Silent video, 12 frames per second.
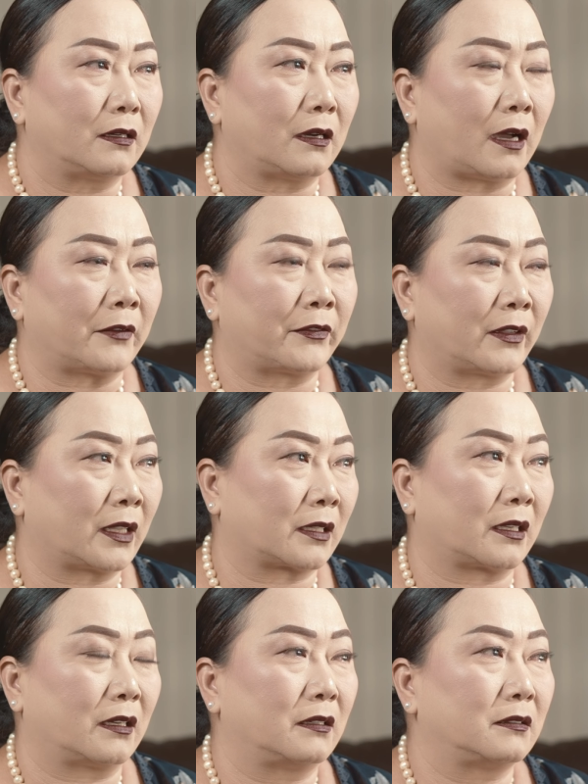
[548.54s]
I felt
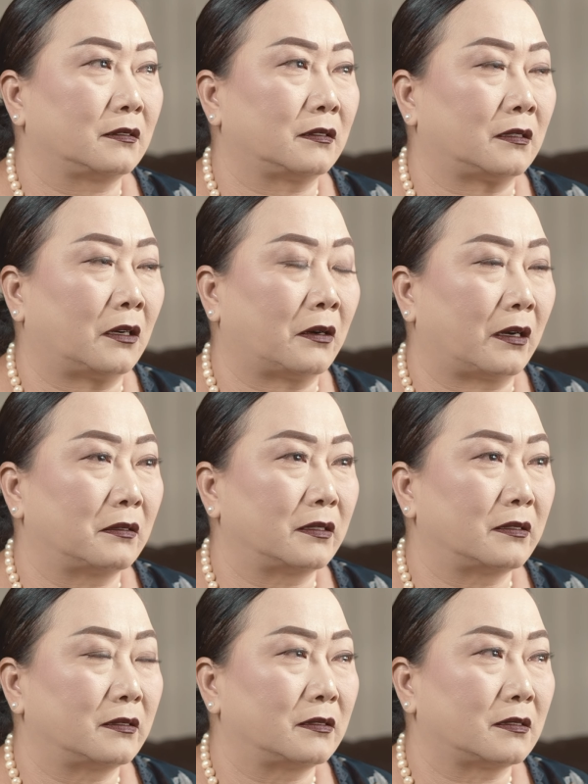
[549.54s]
like, you know,
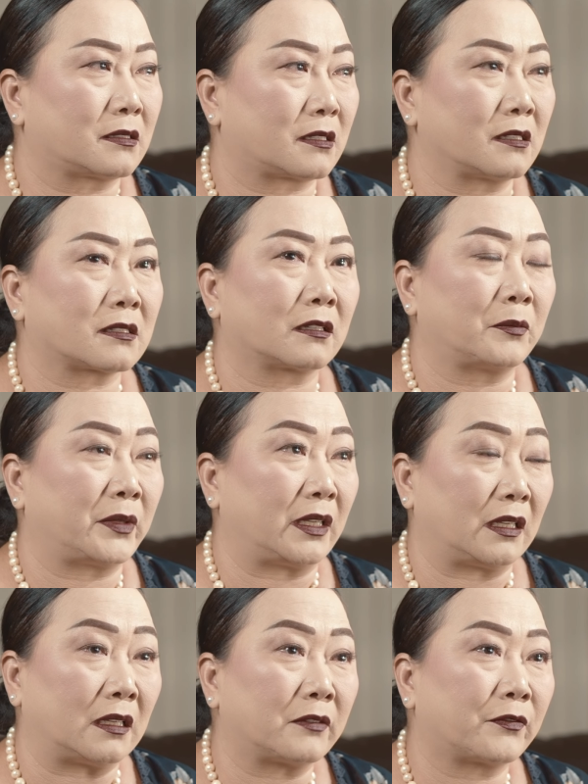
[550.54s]
is this gonna be
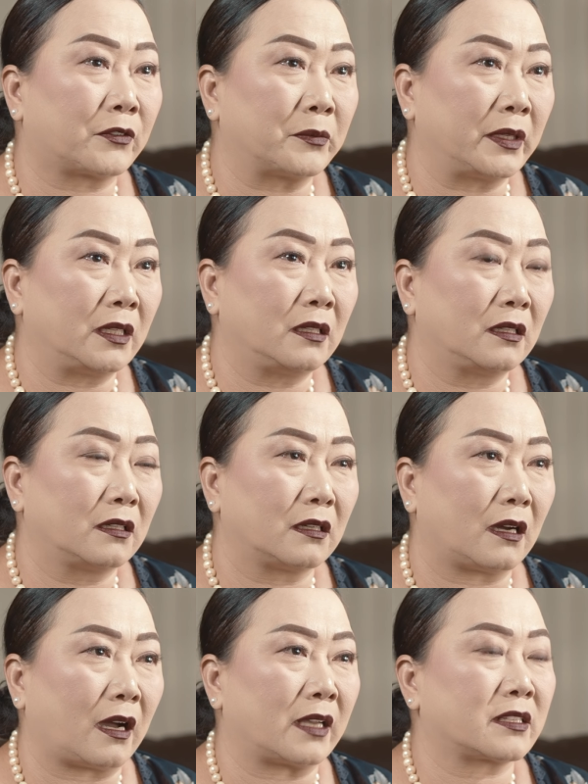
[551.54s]
it for me?
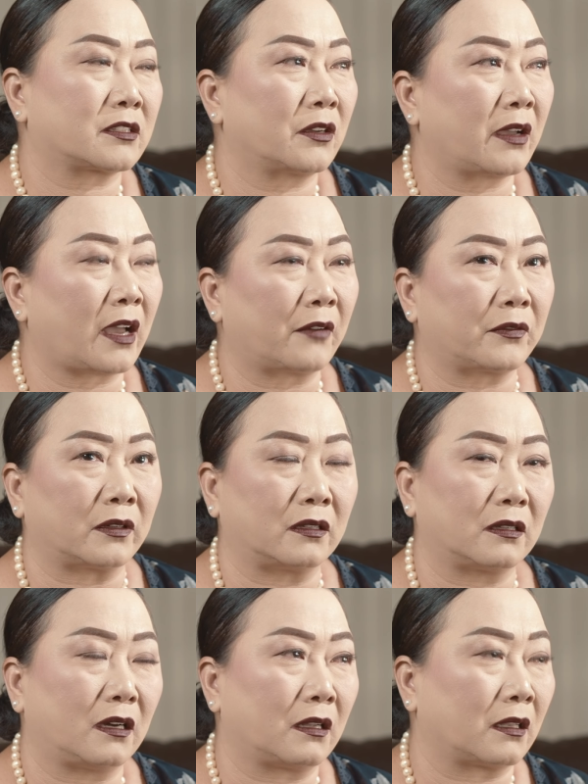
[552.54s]
I still have
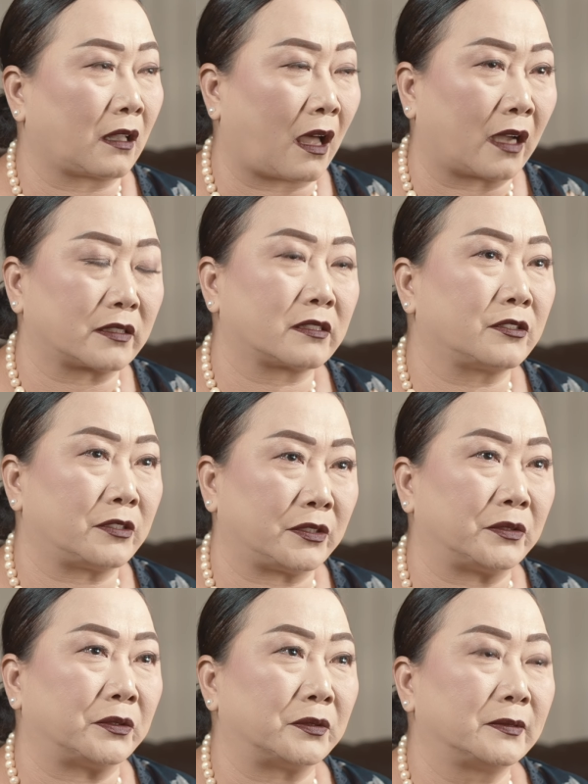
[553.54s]
a lot to
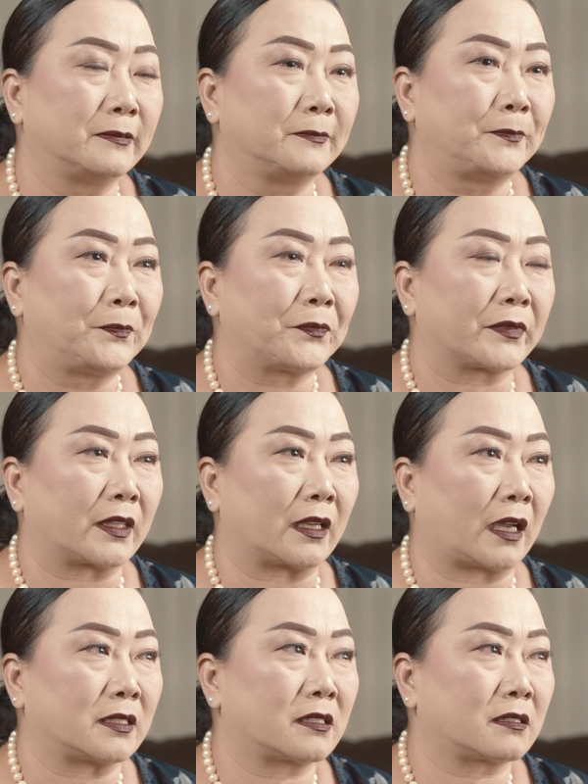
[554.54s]
do that
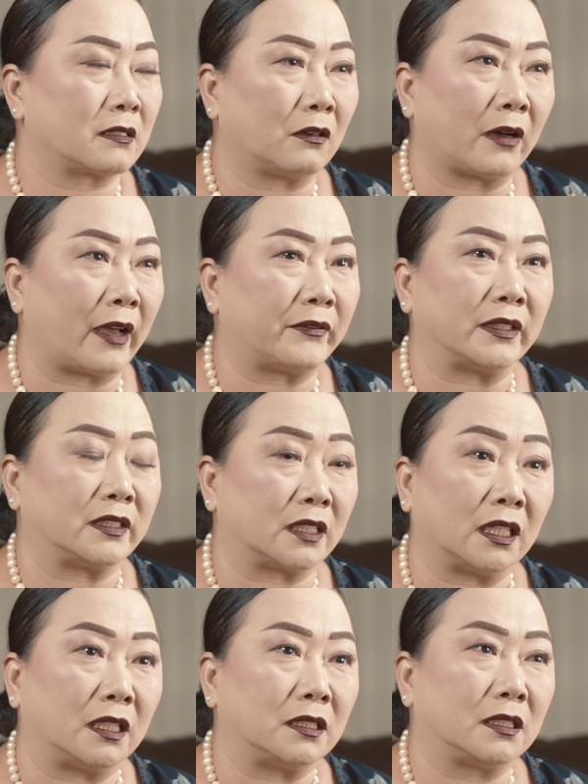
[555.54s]
I still haven't
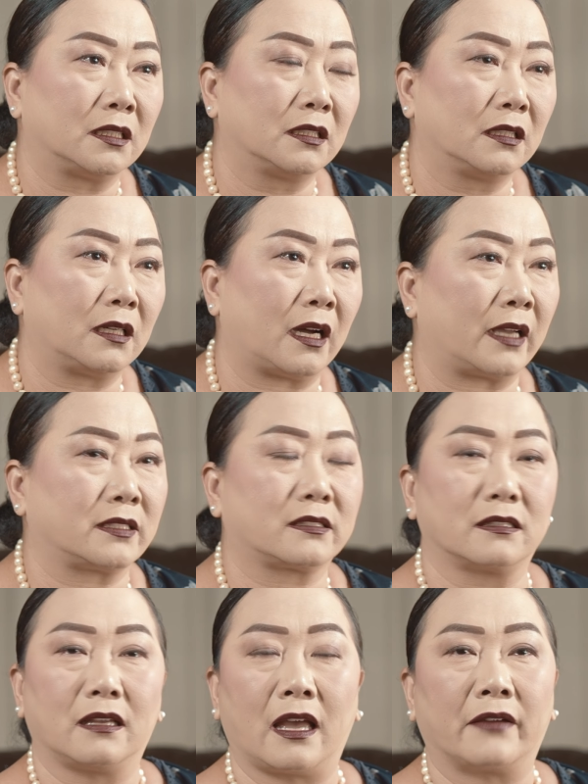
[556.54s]
done. I
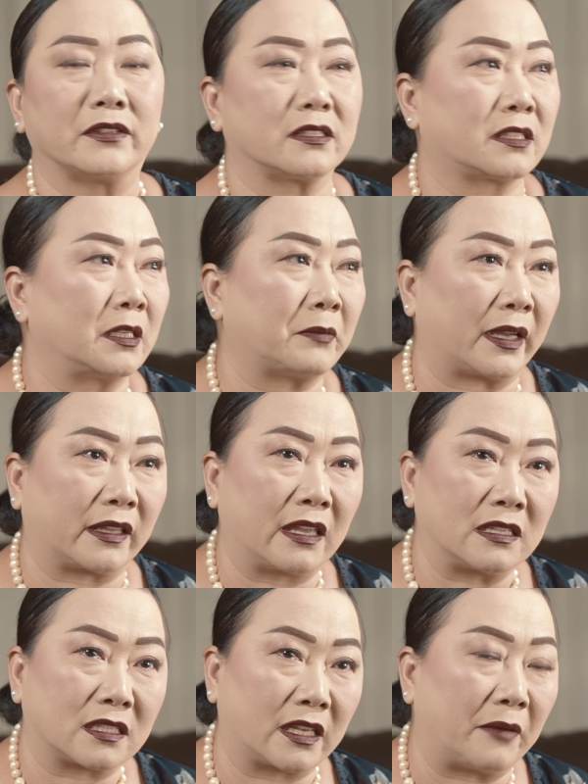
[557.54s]
haven't seen my
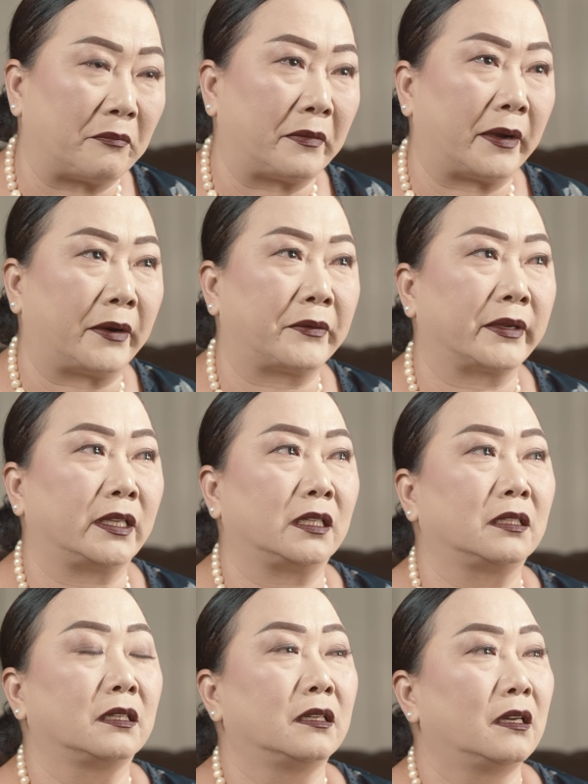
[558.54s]
kids get
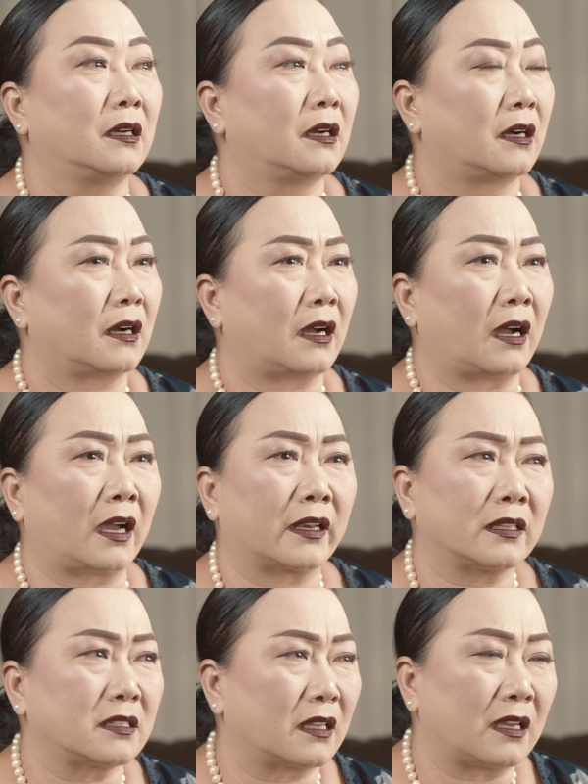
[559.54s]
married. I
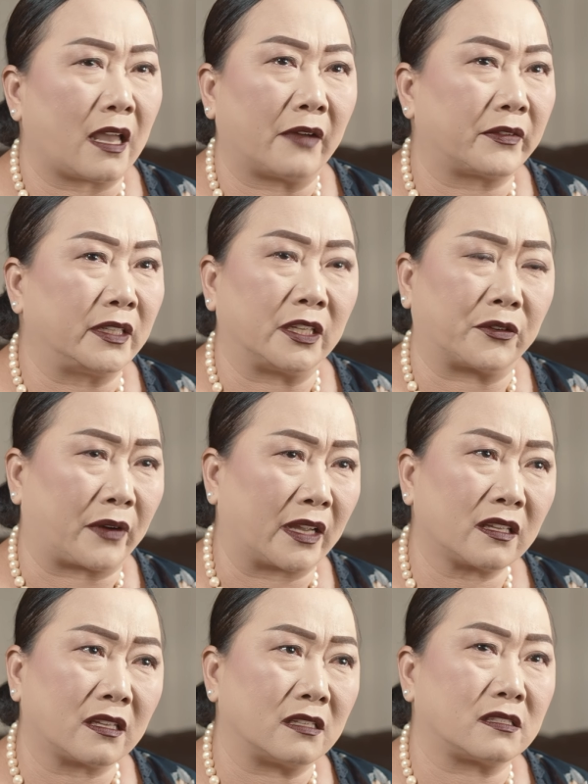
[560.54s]
didn't have any
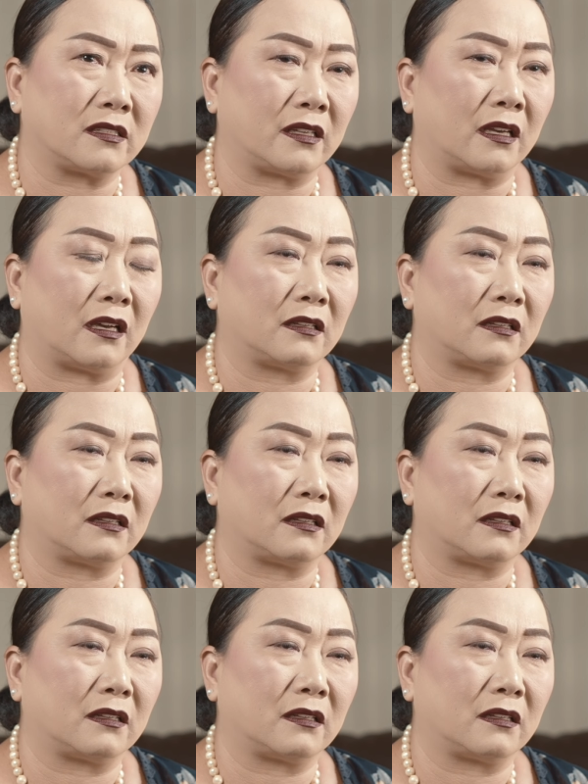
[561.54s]
grandkids yet.